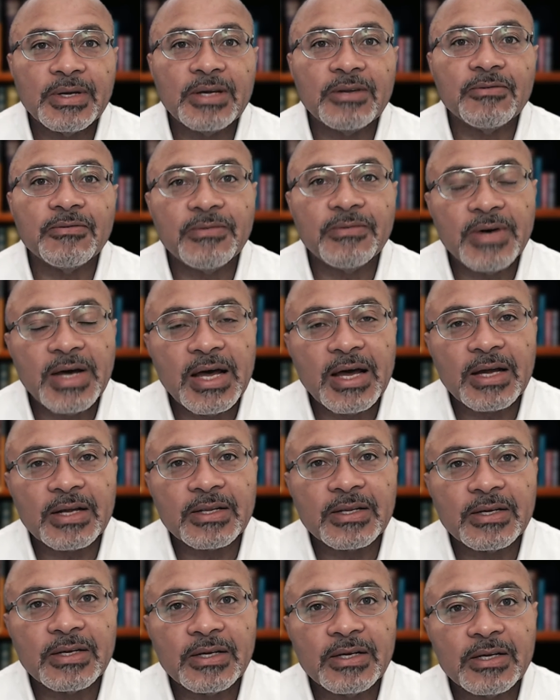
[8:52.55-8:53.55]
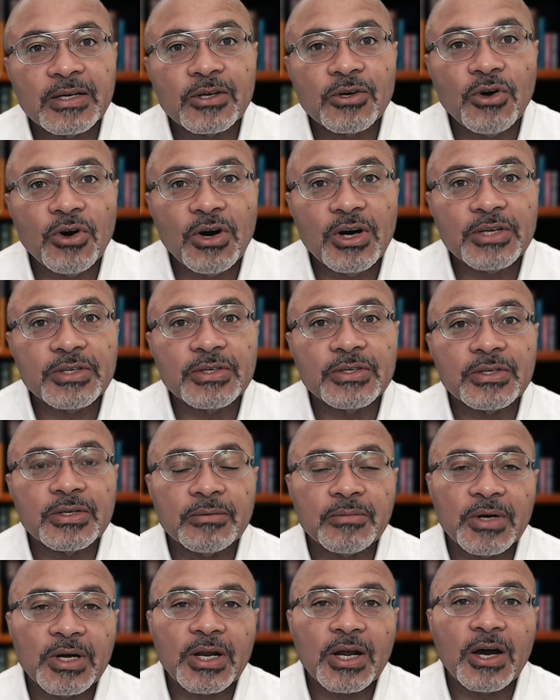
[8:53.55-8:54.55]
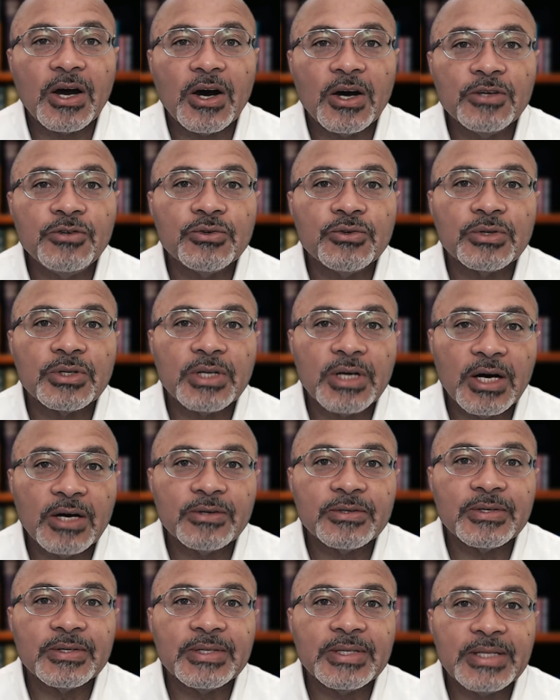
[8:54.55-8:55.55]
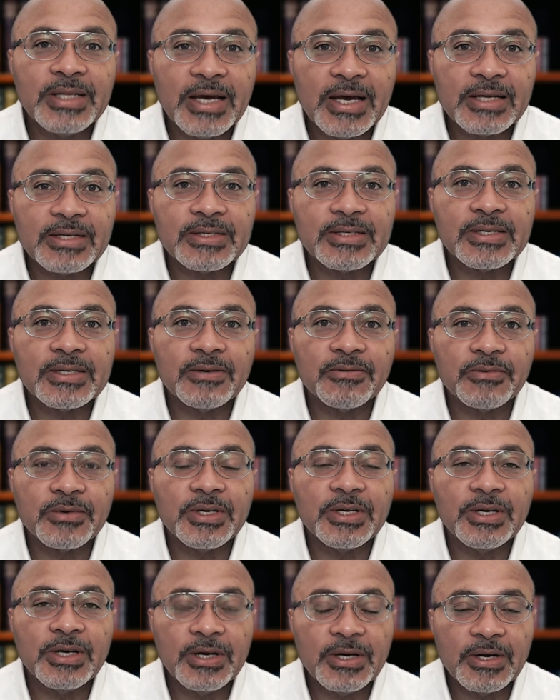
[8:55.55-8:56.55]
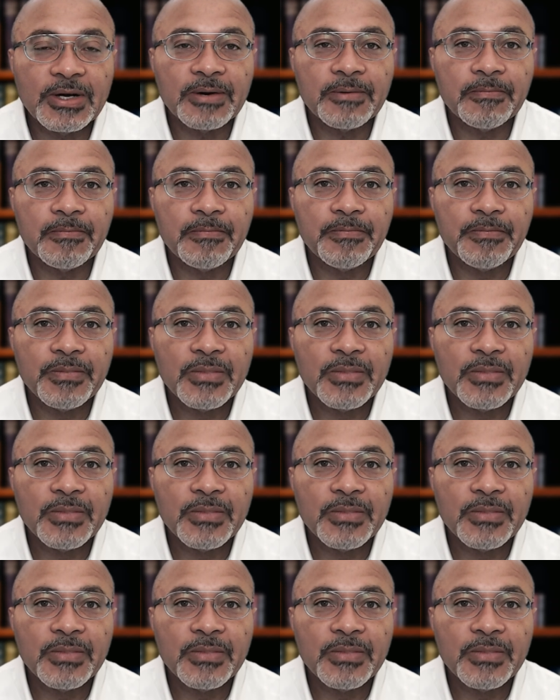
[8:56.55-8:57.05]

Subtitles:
In fact, it causes about 100,000 deaths every year.